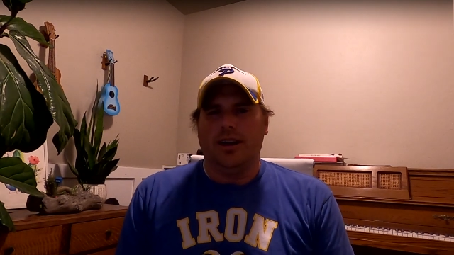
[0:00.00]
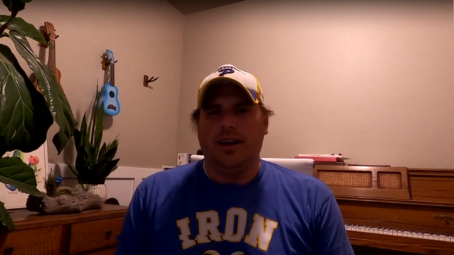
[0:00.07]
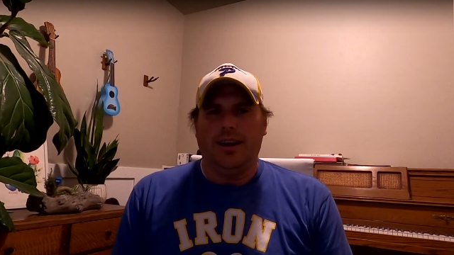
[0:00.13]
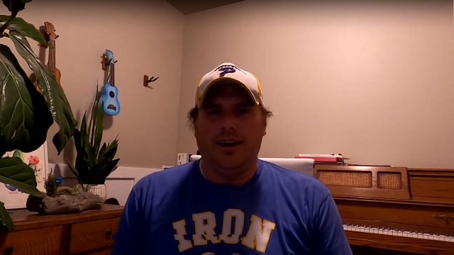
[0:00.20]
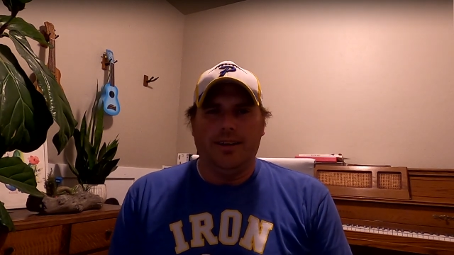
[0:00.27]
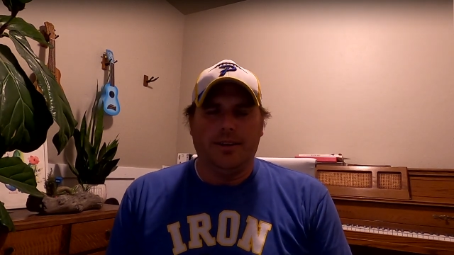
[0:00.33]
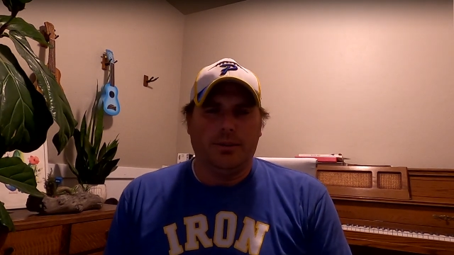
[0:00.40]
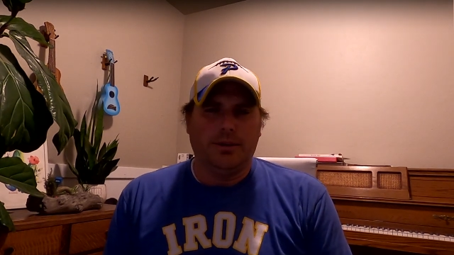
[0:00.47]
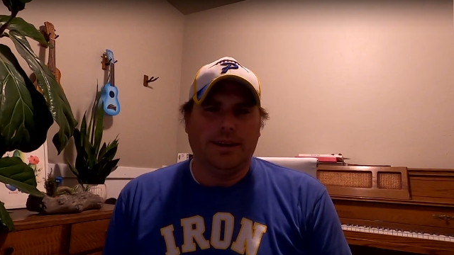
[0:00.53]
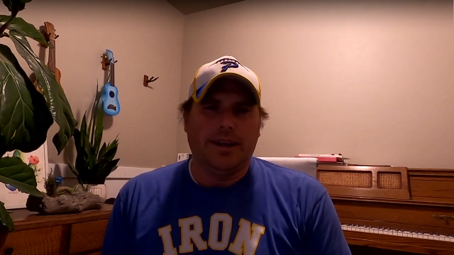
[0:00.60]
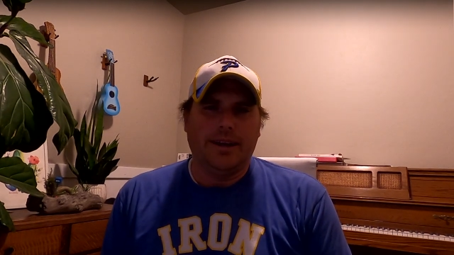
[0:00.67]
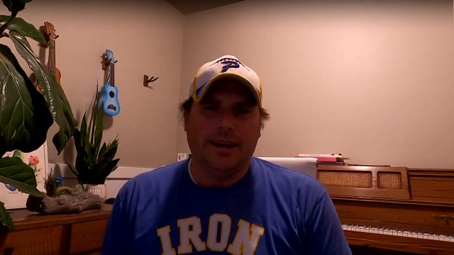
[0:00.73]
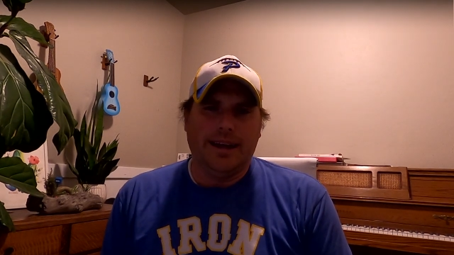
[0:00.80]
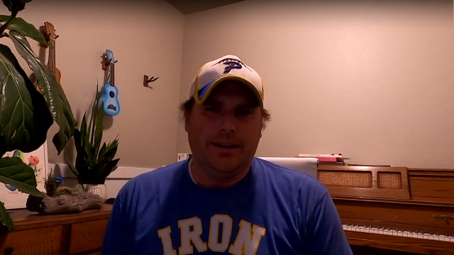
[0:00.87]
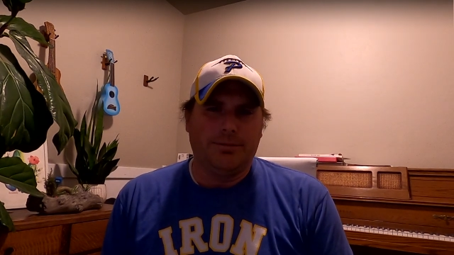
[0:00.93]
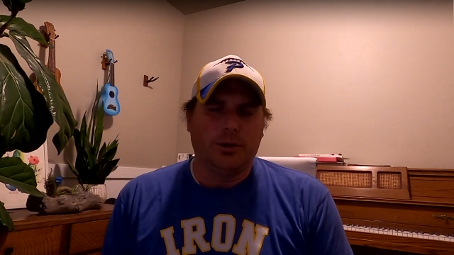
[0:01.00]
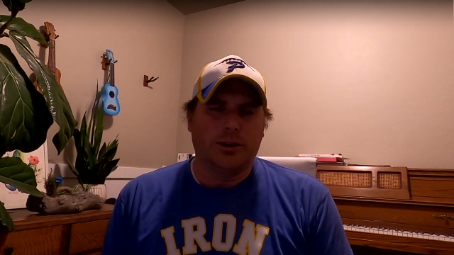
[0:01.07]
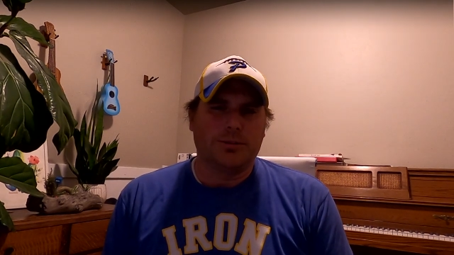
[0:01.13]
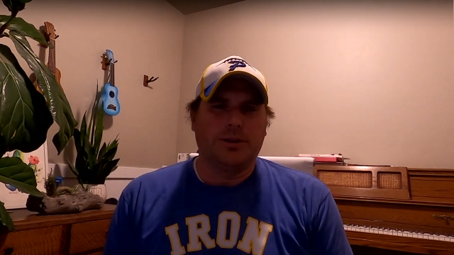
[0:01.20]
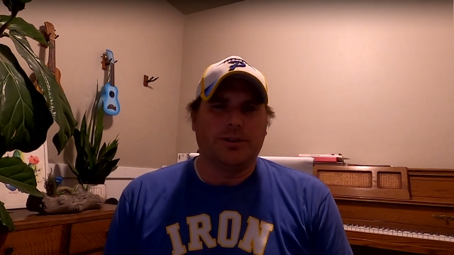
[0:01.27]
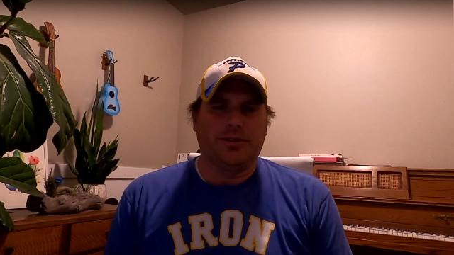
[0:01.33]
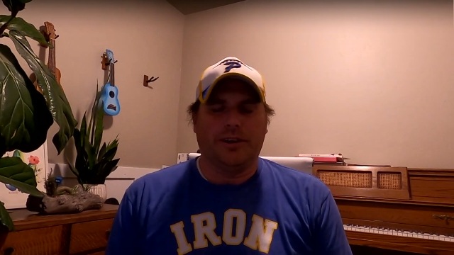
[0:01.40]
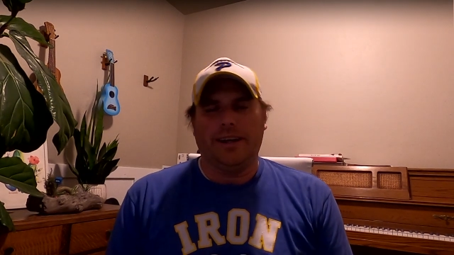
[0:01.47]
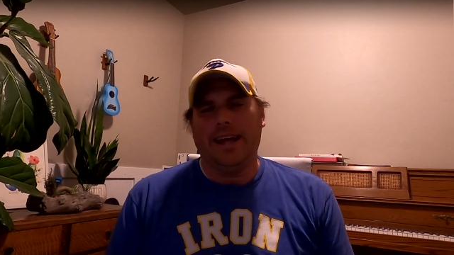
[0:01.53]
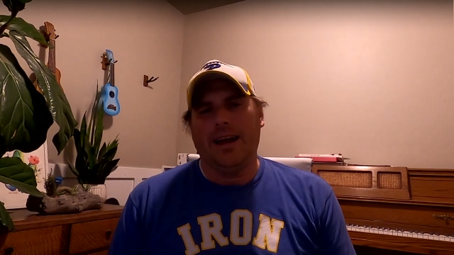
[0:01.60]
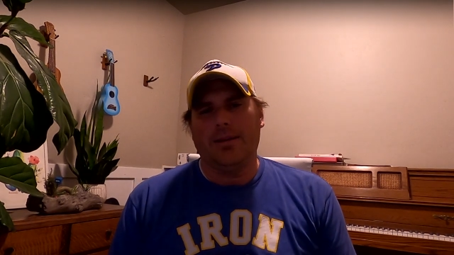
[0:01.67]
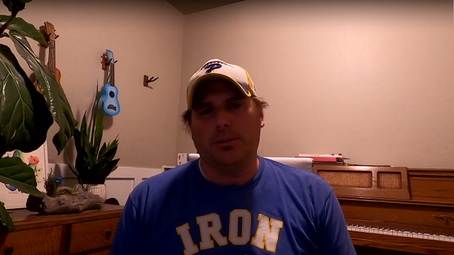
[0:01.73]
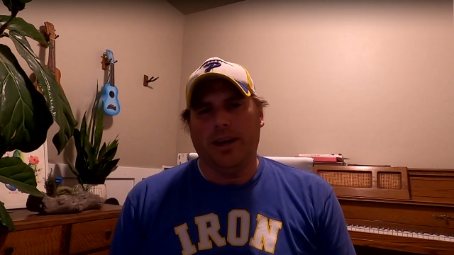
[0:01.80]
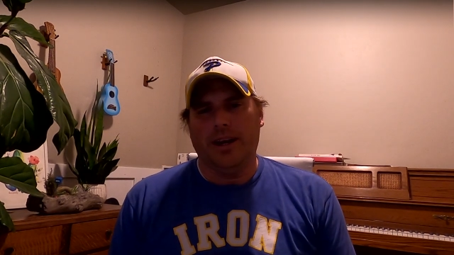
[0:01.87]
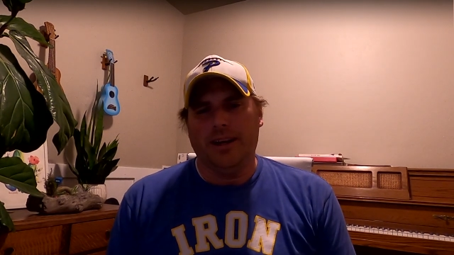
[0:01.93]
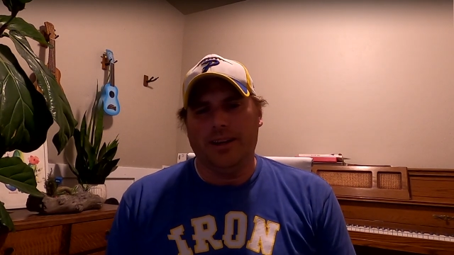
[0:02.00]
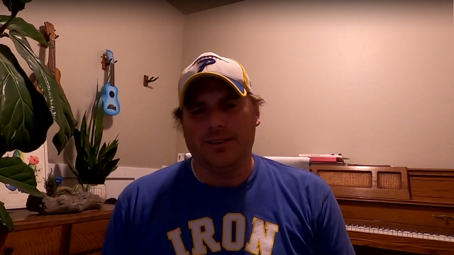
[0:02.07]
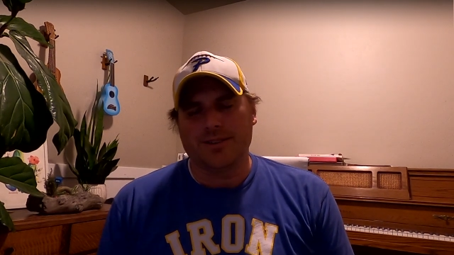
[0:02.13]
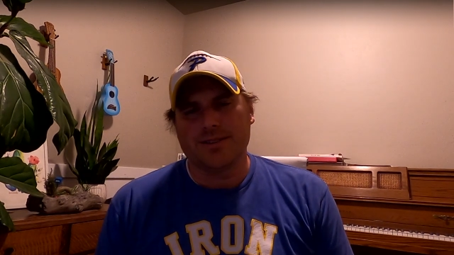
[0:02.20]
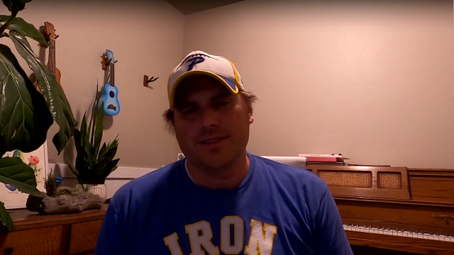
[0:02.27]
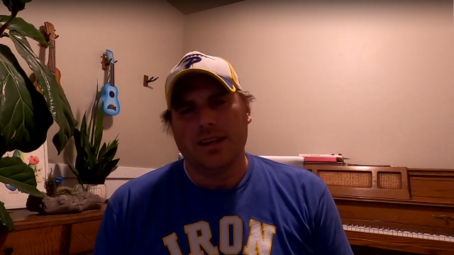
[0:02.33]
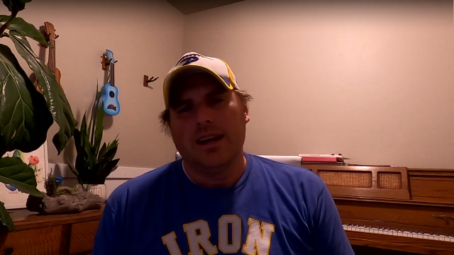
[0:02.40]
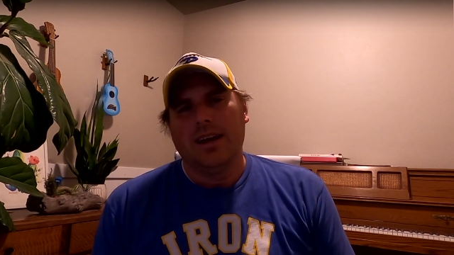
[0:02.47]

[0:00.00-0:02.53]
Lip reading: that will allow you to have multiple different camera angles.